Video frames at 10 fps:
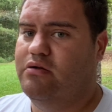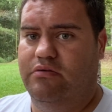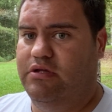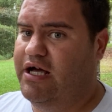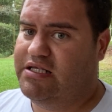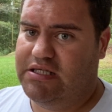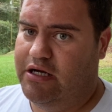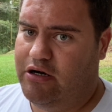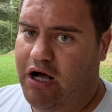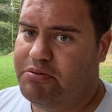And that's
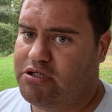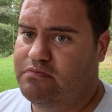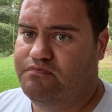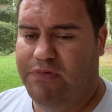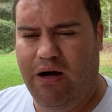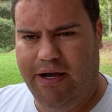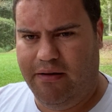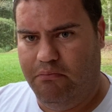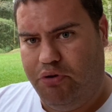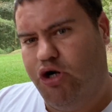not an option. Now I
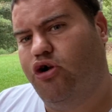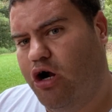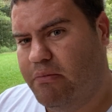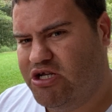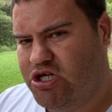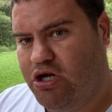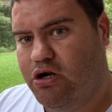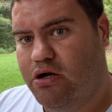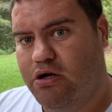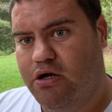can burn garbage here